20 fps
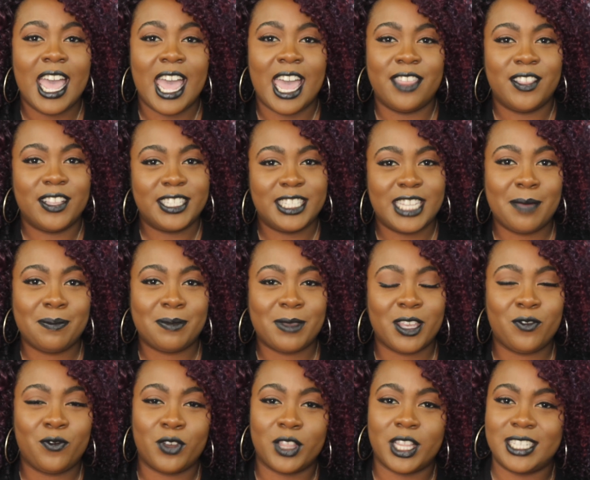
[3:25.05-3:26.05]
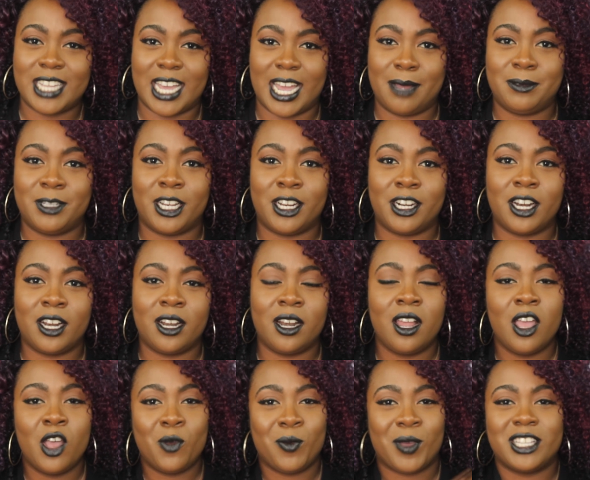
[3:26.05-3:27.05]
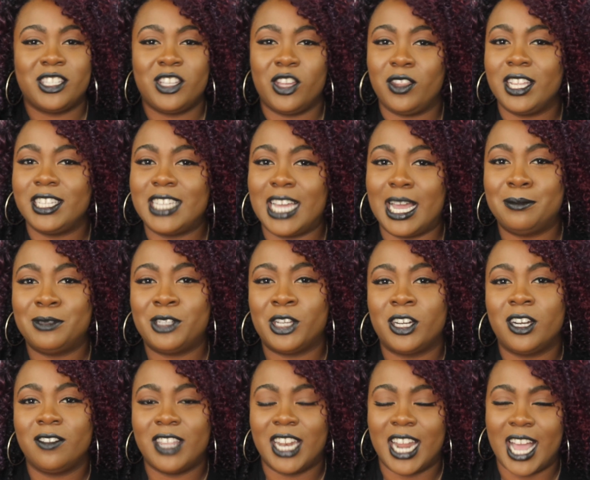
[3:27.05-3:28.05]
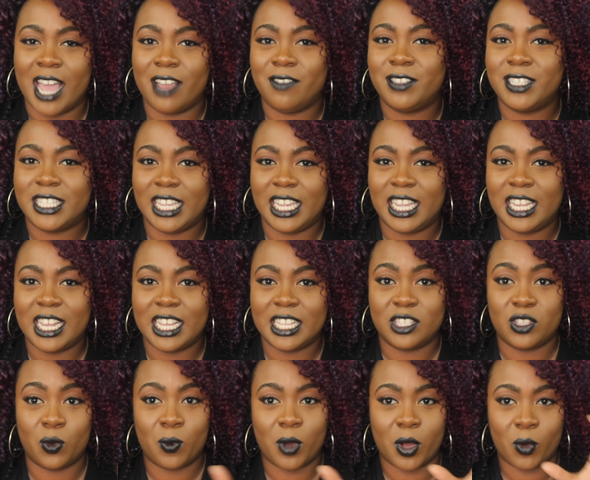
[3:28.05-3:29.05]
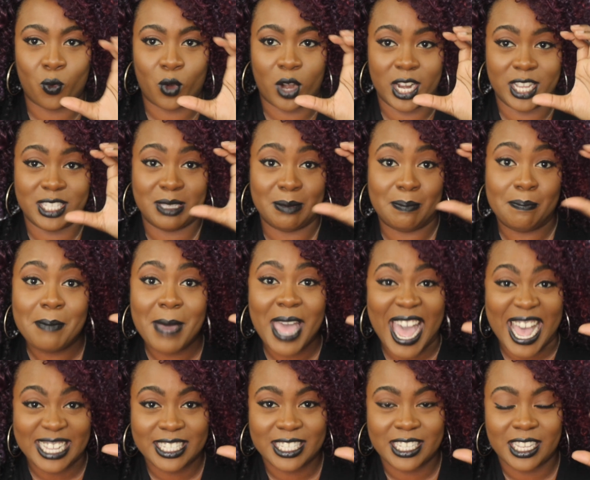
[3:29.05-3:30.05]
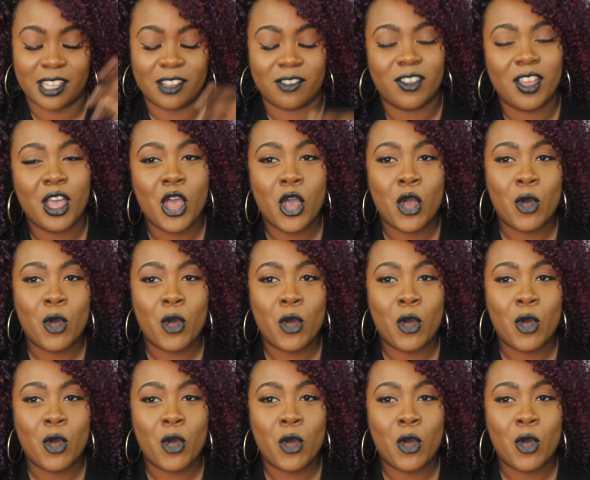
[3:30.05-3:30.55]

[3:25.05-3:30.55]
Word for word: And the same thing for the time turner, because the only time turner that I've seen is the one where it's massive.